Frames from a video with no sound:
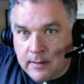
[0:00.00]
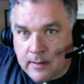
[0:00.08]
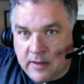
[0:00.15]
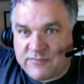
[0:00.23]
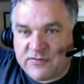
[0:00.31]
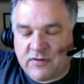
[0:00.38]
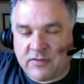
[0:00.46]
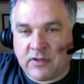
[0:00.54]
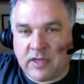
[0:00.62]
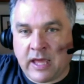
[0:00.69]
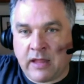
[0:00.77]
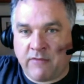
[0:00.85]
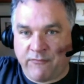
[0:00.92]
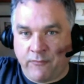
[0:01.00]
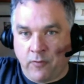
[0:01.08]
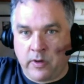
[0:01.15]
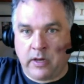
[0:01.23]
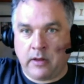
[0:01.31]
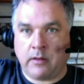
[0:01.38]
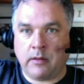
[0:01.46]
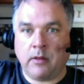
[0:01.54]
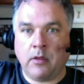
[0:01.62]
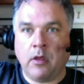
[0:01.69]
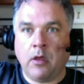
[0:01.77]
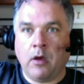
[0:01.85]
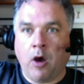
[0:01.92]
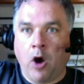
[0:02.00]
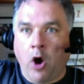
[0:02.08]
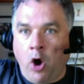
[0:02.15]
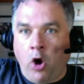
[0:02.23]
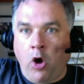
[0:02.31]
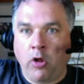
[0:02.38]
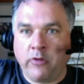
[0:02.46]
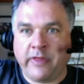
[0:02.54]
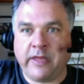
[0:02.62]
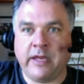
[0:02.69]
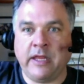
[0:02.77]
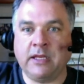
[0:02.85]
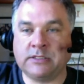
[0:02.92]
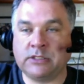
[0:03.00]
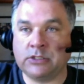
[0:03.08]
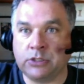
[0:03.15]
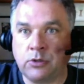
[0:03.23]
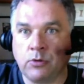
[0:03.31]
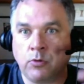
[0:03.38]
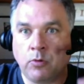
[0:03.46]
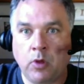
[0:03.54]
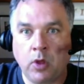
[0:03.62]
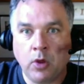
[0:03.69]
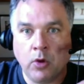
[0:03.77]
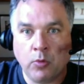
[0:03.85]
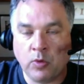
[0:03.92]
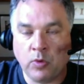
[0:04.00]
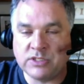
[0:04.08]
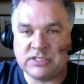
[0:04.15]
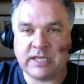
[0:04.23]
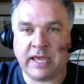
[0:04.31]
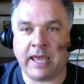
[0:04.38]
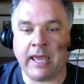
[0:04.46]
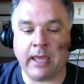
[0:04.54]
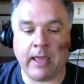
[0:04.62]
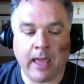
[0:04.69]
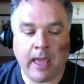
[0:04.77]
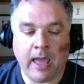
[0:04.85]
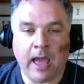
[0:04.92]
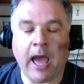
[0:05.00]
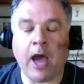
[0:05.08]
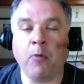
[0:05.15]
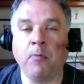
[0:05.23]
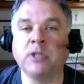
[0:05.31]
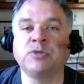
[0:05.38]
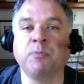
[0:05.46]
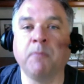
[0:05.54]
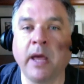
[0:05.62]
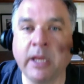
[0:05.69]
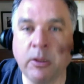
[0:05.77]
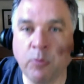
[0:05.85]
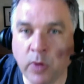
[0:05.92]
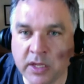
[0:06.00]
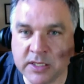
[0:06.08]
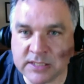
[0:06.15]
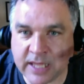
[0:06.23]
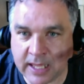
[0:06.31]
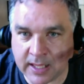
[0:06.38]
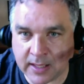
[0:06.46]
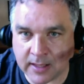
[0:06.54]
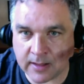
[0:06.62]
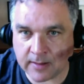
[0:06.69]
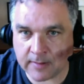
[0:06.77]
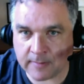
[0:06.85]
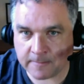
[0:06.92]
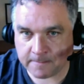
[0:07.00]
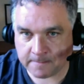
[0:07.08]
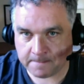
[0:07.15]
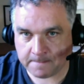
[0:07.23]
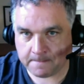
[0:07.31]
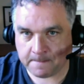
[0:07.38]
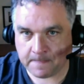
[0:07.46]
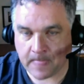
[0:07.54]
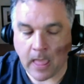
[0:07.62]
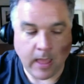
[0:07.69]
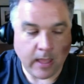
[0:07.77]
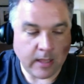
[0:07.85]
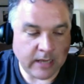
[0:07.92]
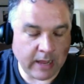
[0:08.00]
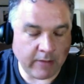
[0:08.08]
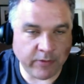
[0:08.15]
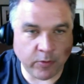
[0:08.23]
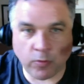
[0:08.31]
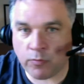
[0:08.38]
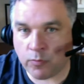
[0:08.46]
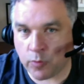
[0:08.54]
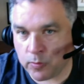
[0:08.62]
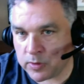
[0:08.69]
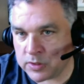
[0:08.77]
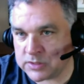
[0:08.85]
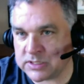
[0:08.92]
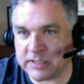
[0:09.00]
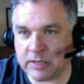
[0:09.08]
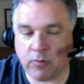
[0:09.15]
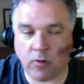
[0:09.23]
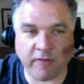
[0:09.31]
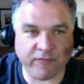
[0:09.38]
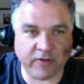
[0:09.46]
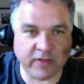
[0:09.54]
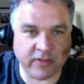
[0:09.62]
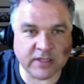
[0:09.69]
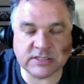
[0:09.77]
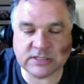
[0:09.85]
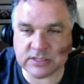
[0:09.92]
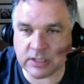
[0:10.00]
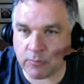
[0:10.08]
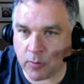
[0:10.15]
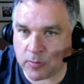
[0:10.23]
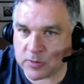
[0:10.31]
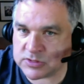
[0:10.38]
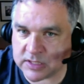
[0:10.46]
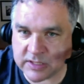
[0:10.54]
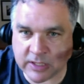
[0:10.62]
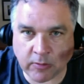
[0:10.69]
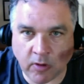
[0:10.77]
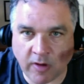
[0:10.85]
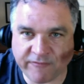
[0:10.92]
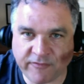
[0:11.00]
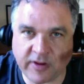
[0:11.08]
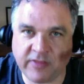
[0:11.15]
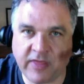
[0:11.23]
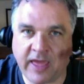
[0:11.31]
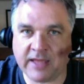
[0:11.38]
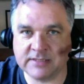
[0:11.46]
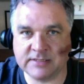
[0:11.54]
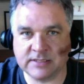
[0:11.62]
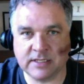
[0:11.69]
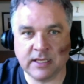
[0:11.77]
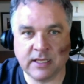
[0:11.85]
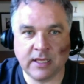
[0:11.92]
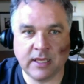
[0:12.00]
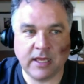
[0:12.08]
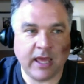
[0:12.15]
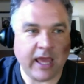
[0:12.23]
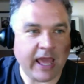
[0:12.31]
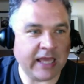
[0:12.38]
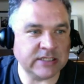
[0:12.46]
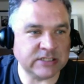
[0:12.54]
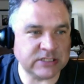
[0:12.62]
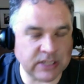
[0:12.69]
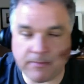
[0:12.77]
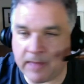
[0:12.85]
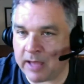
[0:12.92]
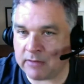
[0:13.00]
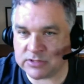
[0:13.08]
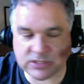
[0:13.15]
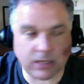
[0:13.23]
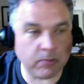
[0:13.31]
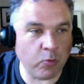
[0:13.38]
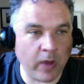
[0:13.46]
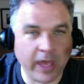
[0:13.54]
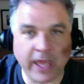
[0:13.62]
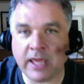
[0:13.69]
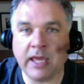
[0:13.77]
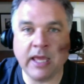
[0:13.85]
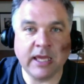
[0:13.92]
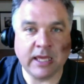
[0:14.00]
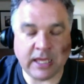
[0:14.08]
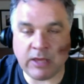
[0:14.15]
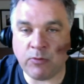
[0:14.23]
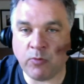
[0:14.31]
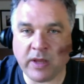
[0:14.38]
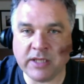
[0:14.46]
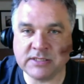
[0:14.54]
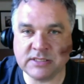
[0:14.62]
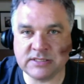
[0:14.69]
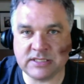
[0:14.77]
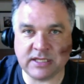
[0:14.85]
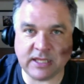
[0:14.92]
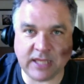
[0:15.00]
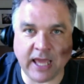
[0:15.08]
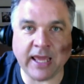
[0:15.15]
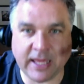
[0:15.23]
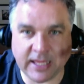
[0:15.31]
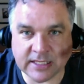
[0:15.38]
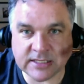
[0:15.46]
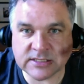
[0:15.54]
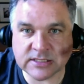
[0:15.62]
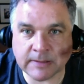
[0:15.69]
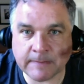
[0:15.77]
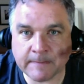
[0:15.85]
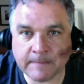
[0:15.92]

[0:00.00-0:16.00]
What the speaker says: of Southern California, all they needed to do was say, how much money will it take? Now, there were rumors that they were offering this and rumors that they were offering that. And somehow, some way, he went to the Yankees.